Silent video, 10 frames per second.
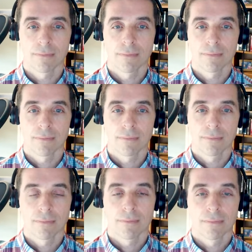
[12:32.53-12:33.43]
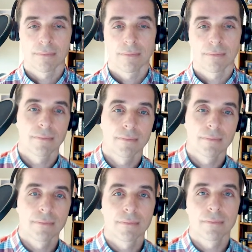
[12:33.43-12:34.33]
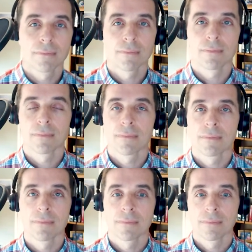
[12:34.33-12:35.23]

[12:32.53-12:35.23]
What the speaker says: (silent)